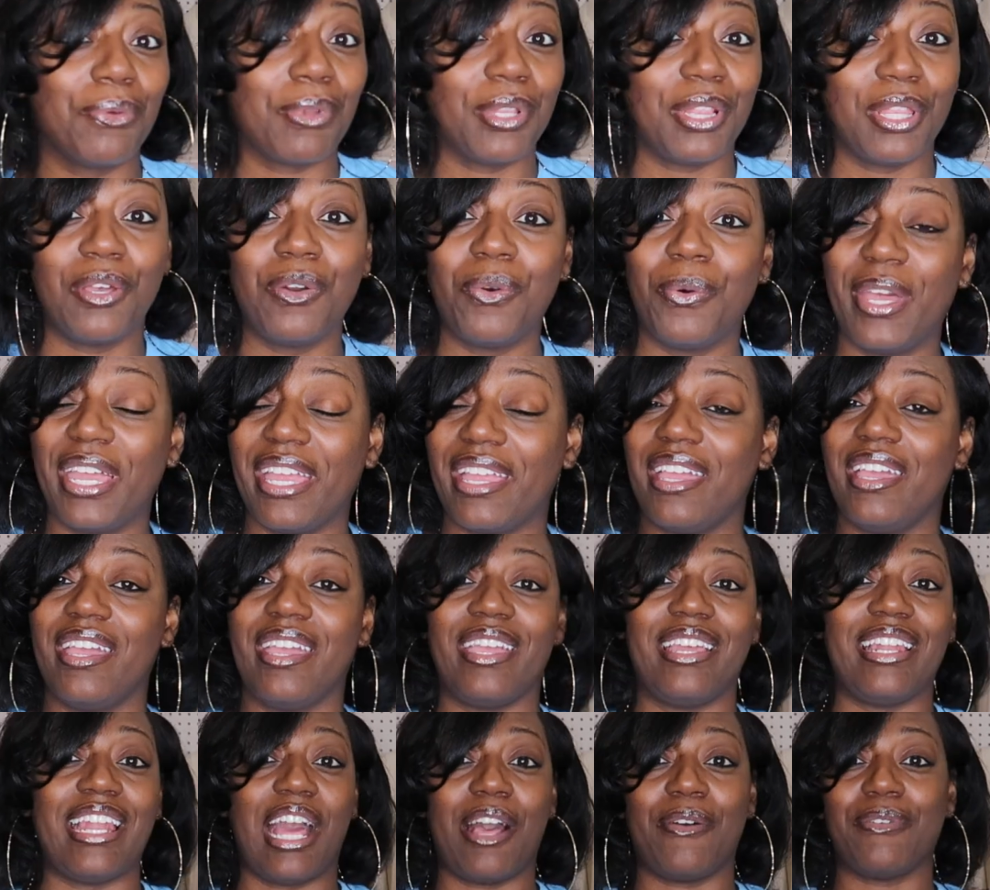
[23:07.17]
really quick
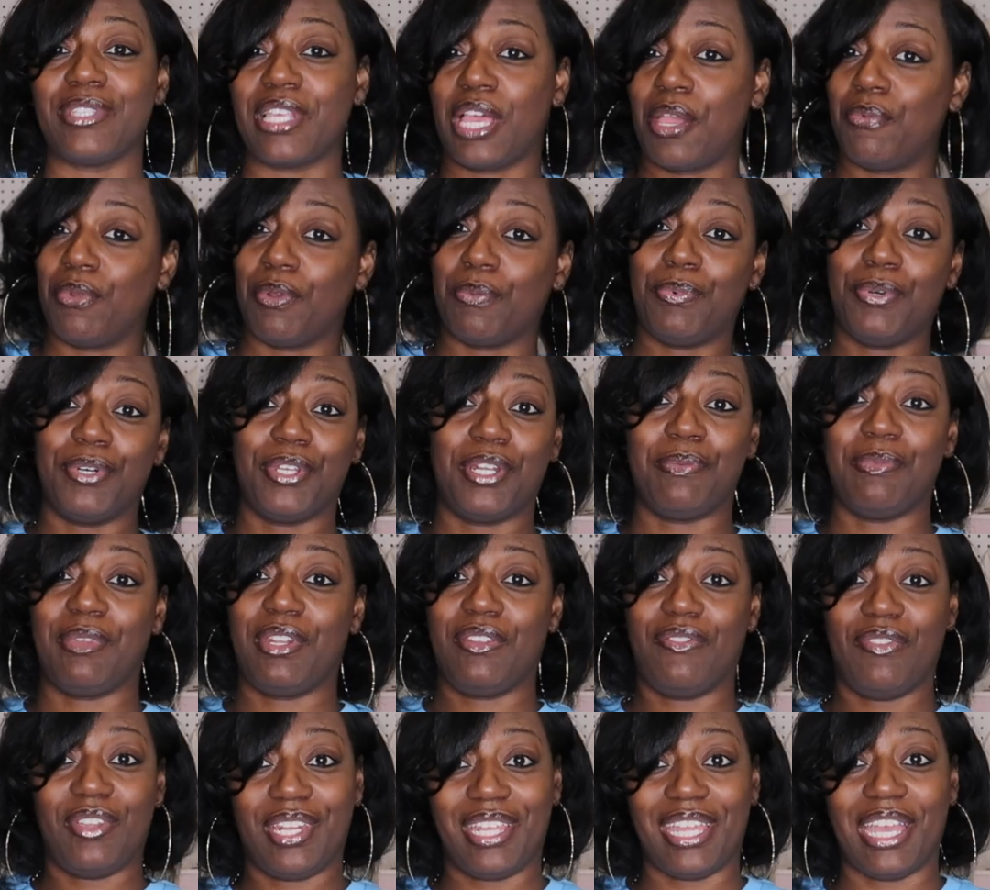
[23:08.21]
and I was able to put them in
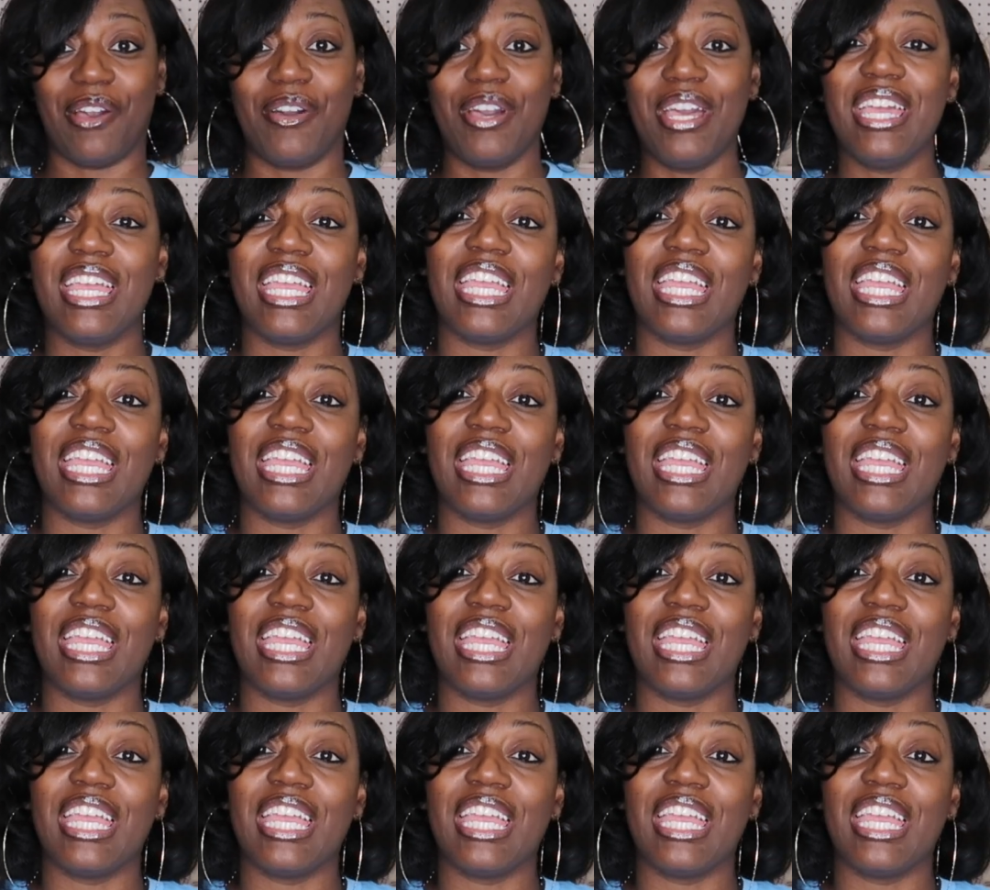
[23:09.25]
the video.